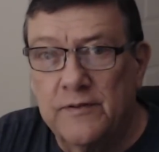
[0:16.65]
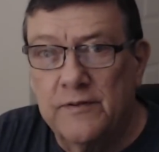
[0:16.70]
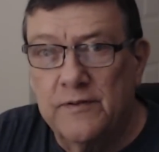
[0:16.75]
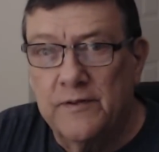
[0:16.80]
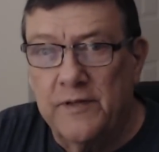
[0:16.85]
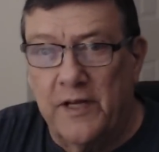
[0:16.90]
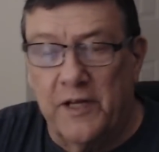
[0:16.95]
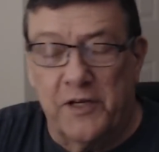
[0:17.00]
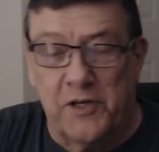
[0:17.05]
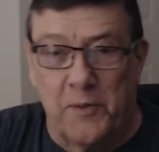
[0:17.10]

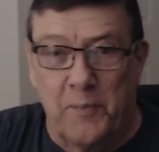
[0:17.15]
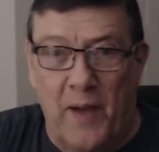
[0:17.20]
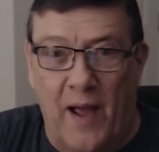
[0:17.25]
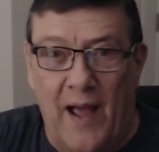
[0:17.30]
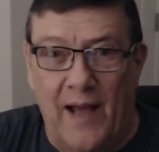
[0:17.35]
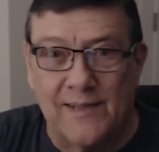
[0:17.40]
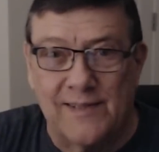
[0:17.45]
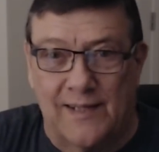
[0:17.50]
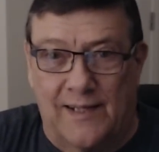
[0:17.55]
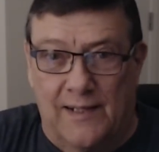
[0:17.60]
in
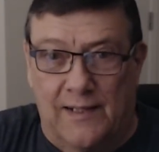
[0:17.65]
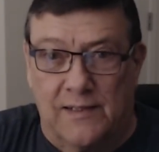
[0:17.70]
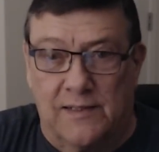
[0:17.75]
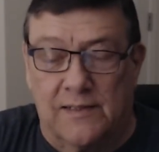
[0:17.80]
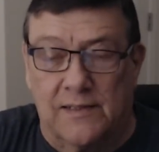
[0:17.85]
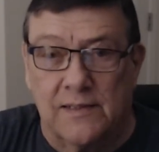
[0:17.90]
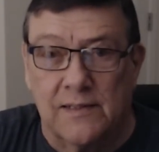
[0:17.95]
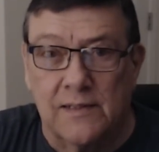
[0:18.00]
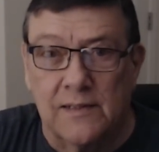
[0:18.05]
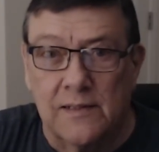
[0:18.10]

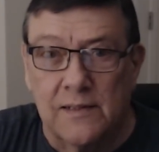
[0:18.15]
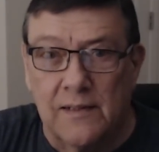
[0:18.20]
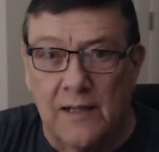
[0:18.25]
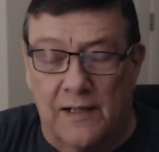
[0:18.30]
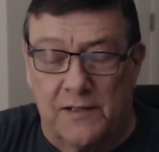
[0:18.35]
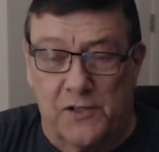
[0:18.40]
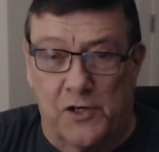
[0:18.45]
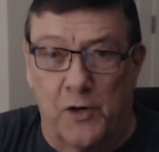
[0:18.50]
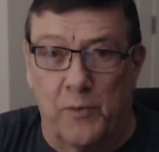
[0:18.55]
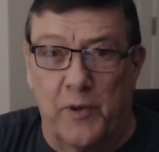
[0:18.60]
Damascus. That's
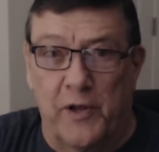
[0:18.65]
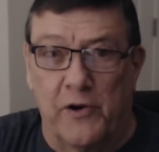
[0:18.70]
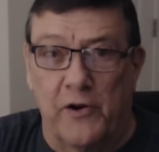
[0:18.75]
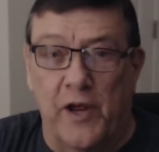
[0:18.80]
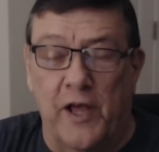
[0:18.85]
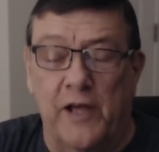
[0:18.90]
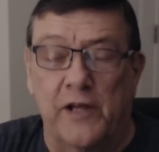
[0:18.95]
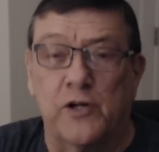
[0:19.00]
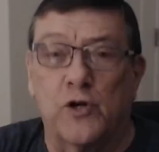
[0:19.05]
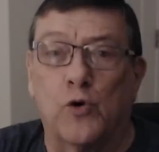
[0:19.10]
going to be your
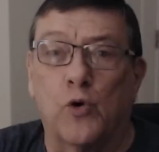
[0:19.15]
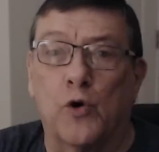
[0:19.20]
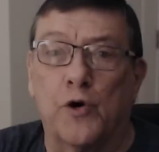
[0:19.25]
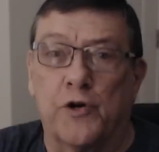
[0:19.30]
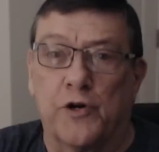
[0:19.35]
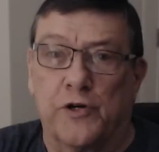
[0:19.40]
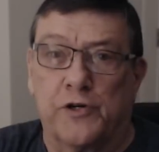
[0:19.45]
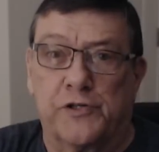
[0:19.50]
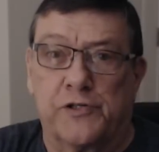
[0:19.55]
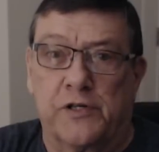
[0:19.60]

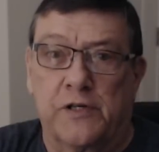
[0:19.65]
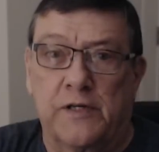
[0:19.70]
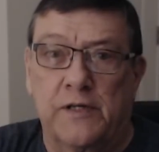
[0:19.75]
headquarters.